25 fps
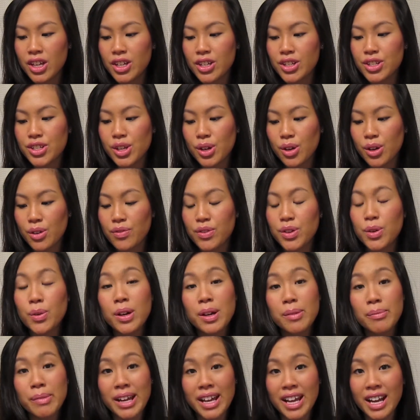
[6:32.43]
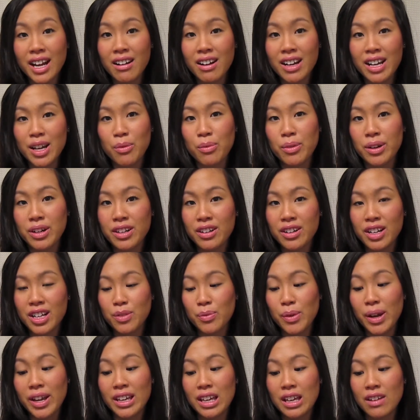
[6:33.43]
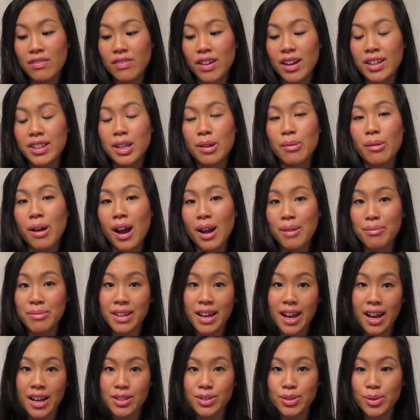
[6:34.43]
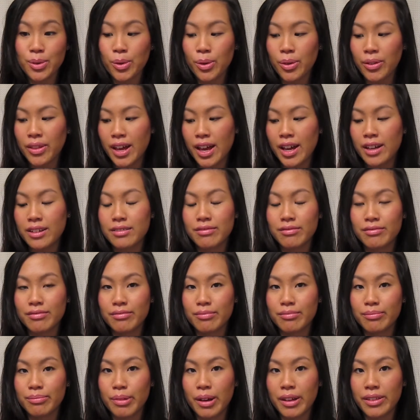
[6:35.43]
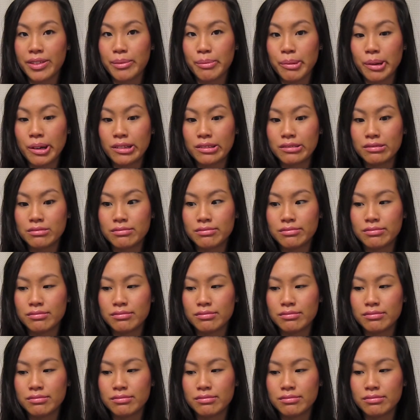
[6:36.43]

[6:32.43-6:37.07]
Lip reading: So if you're in my area and wondering why I can't find them, I'm the asshole that bought them all.